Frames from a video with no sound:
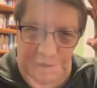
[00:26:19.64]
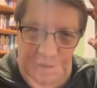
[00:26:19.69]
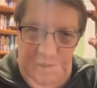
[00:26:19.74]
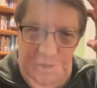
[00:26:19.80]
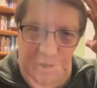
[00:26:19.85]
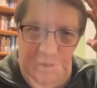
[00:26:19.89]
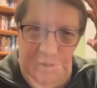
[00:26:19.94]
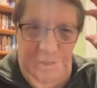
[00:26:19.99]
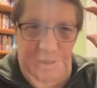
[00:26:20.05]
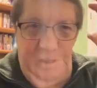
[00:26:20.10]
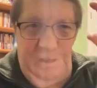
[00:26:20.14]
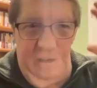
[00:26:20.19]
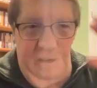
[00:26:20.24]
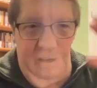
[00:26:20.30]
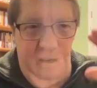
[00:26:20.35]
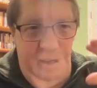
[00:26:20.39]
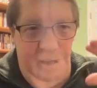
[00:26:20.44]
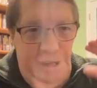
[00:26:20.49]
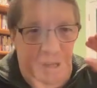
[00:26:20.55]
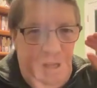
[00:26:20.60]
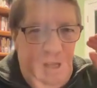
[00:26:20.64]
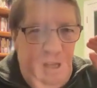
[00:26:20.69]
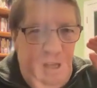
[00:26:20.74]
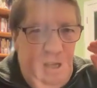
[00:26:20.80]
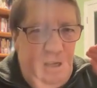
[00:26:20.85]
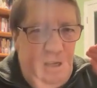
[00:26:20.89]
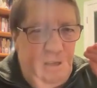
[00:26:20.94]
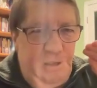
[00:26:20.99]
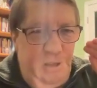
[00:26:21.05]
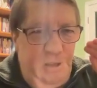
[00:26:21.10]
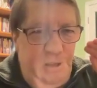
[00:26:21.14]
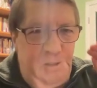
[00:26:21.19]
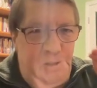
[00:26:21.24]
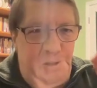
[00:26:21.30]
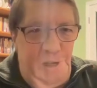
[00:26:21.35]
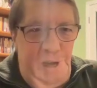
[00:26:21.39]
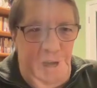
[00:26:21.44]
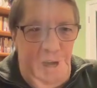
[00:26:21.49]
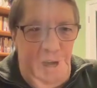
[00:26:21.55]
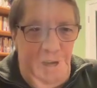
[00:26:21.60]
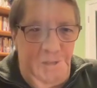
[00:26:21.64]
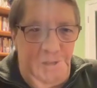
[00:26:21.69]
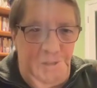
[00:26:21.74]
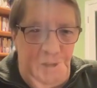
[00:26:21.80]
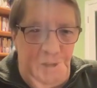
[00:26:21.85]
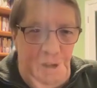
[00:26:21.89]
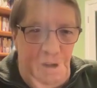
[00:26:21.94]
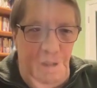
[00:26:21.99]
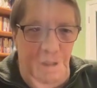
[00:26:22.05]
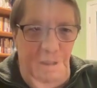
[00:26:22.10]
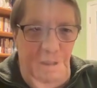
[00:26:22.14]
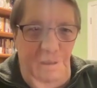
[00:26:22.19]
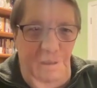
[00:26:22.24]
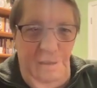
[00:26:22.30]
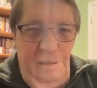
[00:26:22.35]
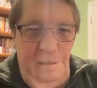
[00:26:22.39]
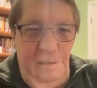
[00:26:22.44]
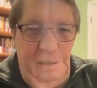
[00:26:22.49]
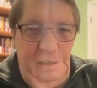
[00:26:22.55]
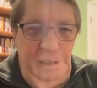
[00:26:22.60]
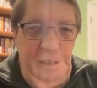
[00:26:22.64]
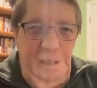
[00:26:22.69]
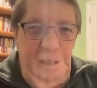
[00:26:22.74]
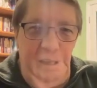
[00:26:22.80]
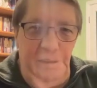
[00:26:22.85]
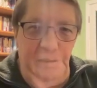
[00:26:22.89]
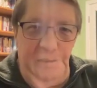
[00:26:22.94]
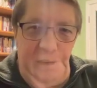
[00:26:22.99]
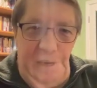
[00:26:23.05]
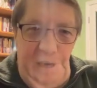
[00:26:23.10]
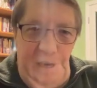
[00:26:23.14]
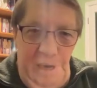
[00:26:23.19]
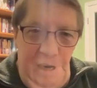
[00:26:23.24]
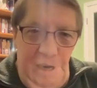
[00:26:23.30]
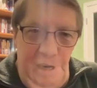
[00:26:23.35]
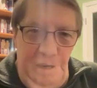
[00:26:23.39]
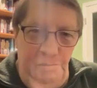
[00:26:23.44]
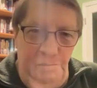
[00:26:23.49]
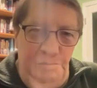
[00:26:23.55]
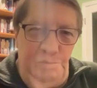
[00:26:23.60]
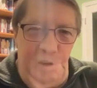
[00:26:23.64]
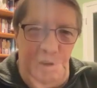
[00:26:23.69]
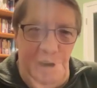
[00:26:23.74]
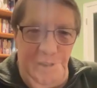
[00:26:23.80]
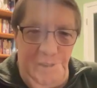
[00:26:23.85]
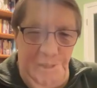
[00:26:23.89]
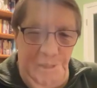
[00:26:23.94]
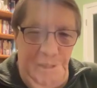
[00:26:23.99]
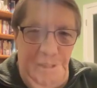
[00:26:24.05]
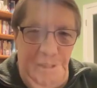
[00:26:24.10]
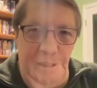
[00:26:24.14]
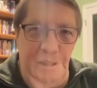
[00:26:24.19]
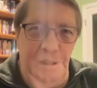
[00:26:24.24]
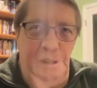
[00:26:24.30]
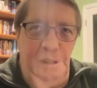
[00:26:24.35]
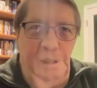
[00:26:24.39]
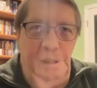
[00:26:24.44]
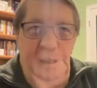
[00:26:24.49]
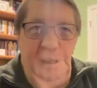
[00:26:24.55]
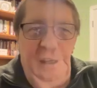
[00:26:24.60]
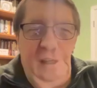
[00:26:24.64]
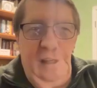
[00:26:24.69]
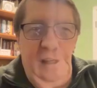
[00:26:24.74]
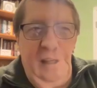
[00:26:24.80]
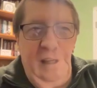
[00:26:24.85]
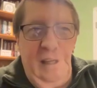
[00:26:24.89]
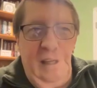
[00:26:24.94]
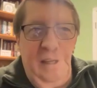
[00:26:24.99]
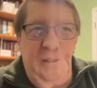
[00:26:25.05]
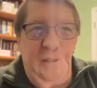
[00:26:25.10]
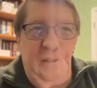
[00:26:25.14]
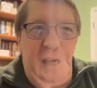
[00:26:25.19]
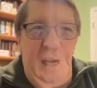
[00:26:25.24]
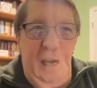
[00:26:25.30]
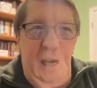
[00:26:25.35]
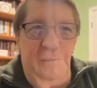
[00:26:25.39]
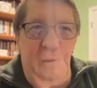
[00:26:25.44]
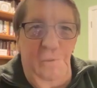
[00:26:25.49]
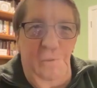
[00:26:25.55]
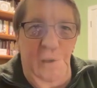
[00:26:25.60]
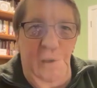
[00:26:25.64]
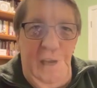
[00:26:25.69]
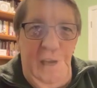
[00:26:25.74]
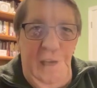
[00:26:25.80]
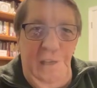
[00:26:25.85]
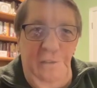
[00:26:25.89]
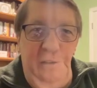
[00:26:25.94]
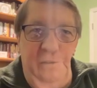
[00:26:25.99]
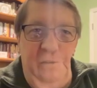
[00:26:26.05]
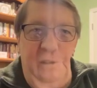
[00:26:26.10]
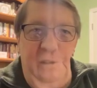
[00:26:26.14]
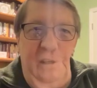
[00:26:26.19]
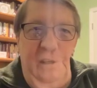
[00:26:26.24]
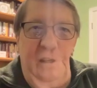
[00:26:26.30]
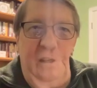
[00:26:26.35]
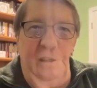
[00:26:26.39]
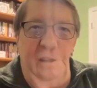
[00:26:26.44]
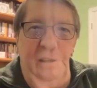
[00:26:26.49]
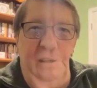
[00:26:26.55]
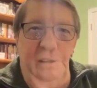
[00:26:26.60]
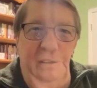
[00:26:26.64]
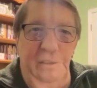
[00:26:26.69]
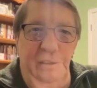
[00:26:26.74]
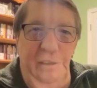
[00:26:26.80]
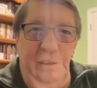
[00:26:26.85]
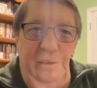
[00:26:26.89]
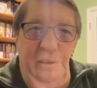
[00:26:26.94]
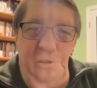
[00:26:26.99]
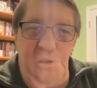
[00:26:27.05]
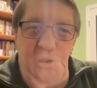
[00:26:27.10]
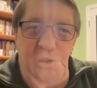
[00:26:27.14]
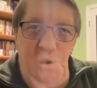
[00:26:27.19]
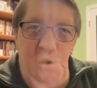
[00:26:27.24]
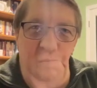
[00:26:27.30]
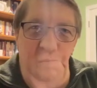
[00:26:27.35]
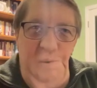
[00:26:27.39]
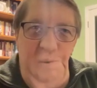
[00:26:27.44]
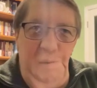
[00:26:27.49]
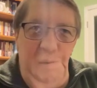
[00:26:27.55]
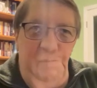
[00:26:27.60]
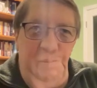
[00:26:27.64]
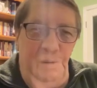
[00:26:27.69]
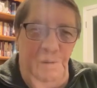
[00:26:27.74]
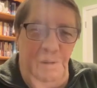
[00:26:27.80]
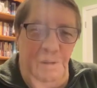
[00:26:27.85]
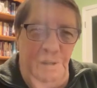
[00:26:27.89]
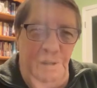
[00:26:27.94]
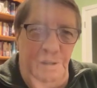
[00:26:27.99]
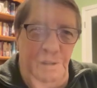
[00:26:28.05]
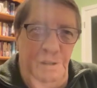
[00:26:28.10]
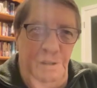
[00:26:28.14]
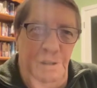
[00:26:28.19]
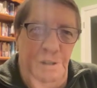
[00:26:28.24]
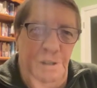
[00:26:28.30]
but just there, subtle and there and present is kind of a way to, show people